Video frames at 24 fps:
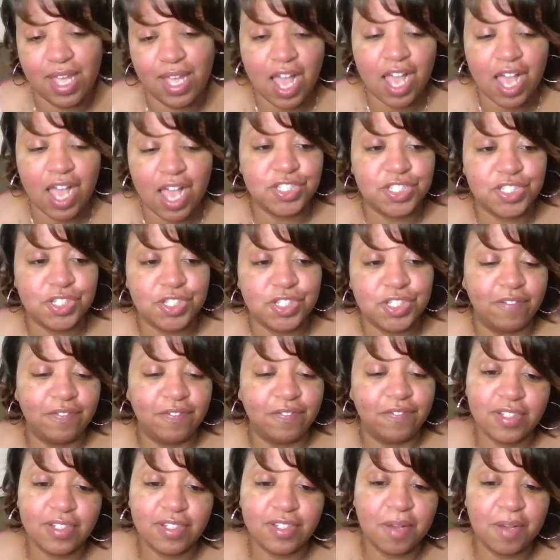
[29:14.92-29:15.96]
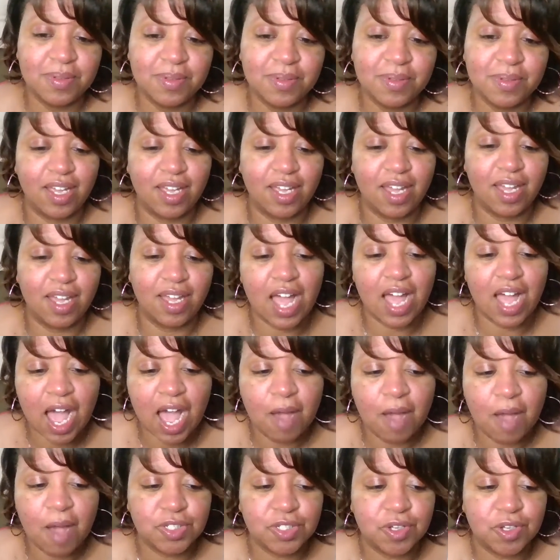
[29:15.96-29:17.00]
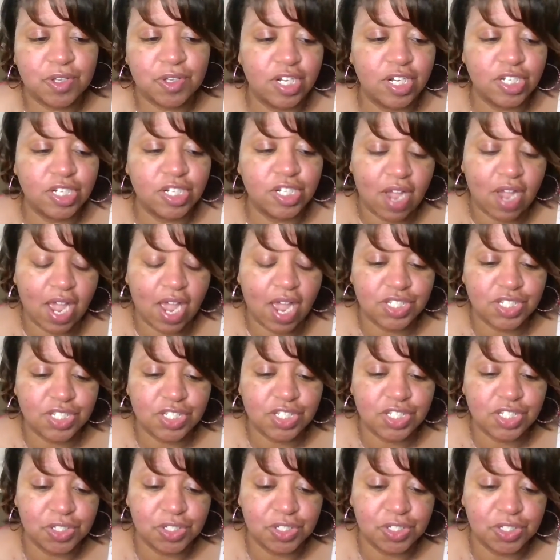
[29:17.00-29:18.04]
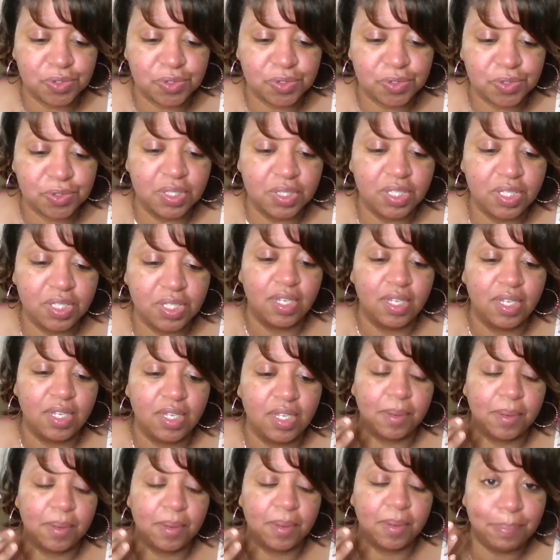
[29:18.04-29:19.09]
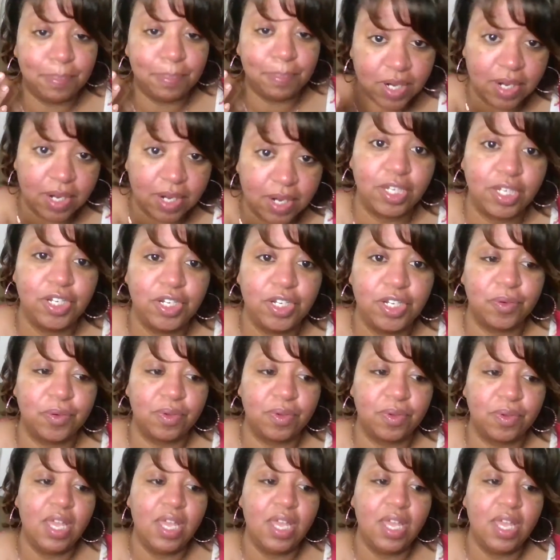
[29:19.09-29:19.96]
So at first I was like, I was going to try to try to, you know,